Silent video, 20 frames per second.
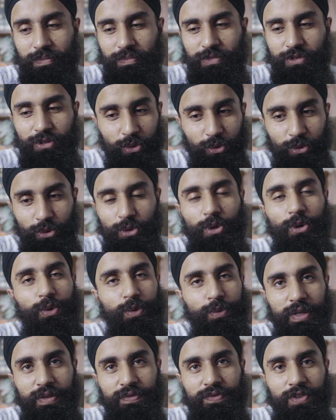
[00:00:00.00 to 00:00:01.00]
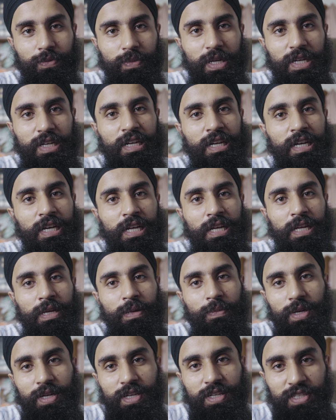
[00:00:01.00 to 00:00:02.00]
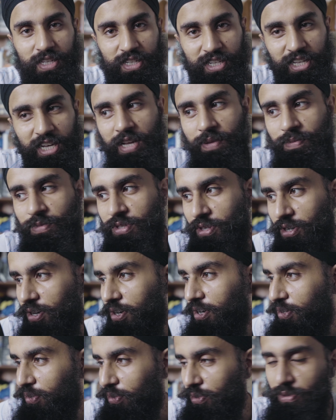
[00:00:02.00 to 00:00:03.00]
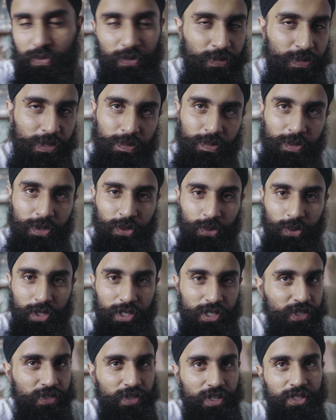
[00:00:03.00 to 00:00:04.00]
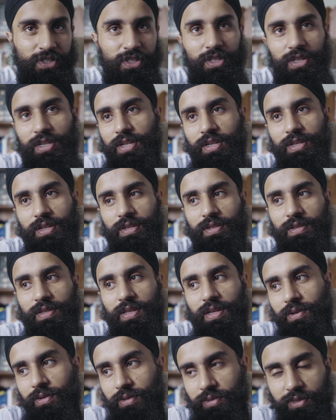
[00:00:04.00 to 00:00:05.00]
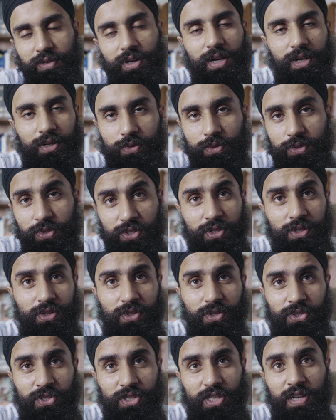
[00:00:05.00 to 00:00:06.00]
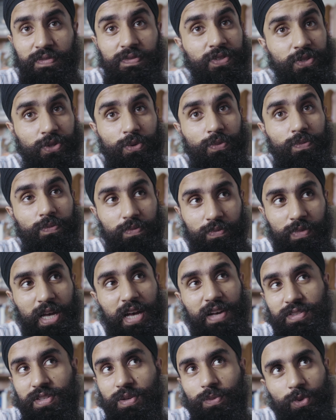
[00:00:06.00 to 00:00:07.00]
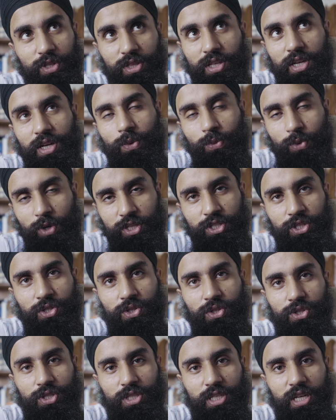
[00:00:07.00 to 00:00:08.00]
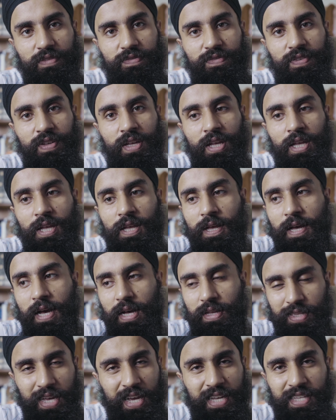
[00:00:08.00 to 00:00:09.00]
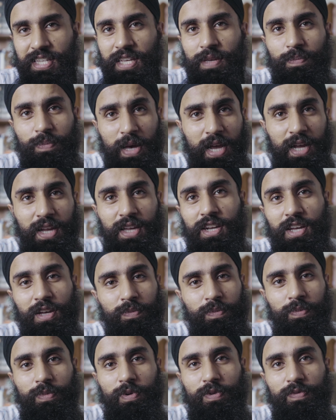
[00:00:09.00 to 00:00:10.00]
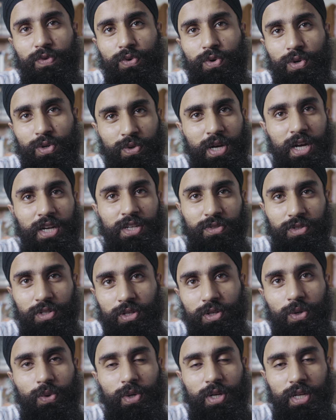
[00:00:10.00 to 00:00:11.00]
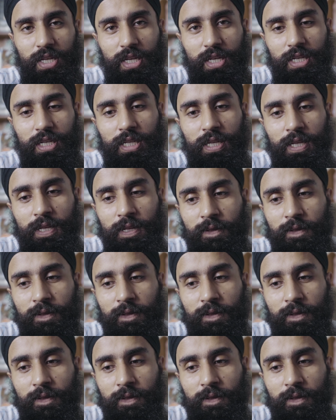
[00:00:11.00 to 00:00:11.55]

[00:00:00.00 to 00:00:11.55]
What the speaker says: Don't go away from it, because at times there are going to be people who aren't trusted and they'll try to steal your stuff. So have someone there watching your stuff. I say pack it up before you actually go and eat.